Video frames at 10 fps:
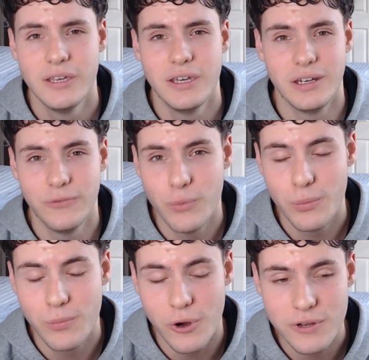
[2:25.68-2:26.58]
And if it,
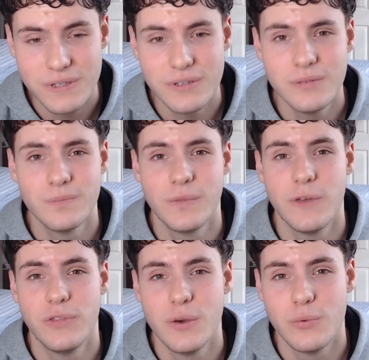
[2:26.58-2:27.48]
honestly,
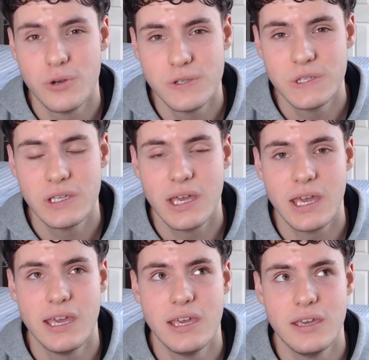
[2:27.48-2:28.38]
if there was
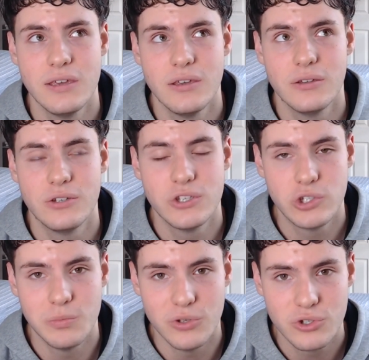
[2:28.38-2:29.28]
a
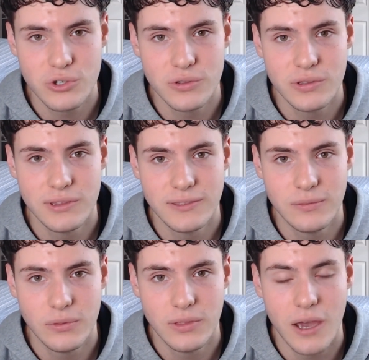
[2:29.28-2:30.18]
distribution
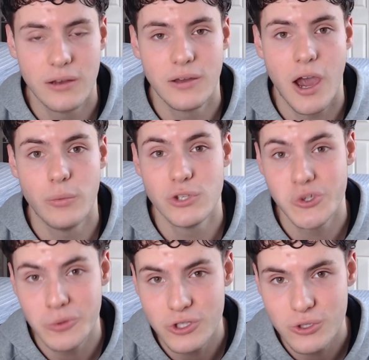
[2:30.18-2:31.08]
that I would
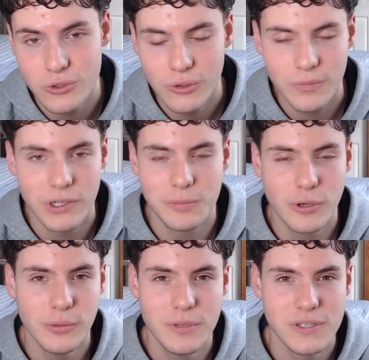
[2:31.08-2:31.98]
switch to, it'd
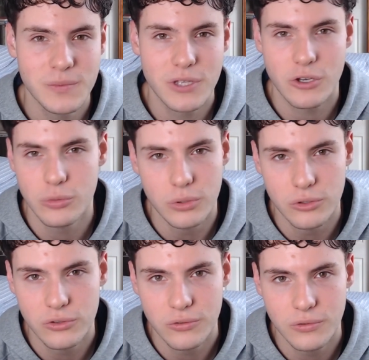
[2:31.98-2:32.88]
probably be something like
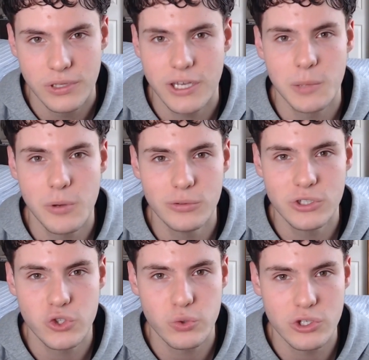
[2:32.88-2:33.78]
Ubuntu. Like, I'd probably
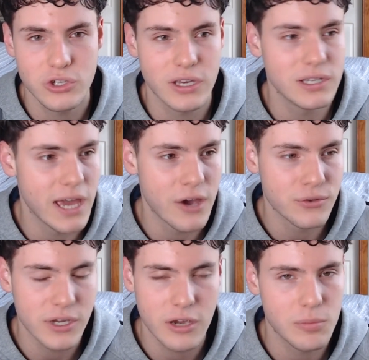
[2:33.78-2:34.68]
just switch like down.
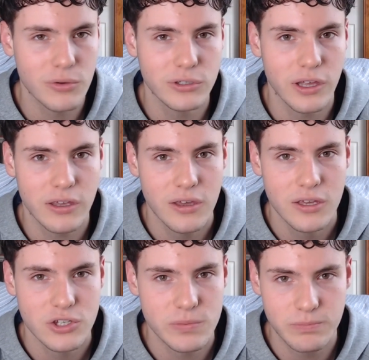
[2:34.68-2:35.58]
Like, I'd probably like
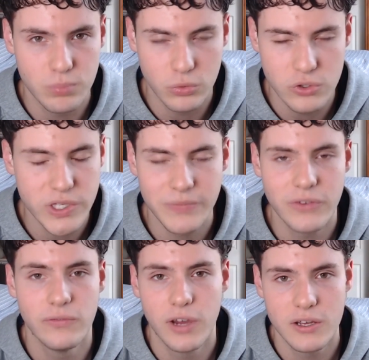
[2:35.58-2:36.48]
just do
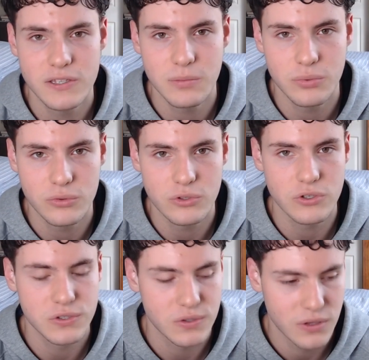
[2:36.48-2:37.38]
something very simple,
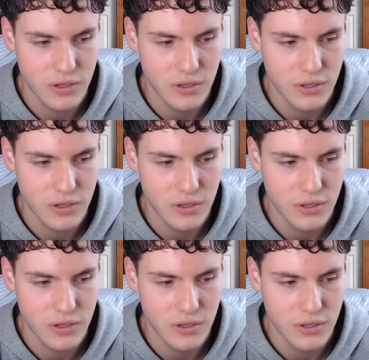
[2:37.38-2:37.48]
just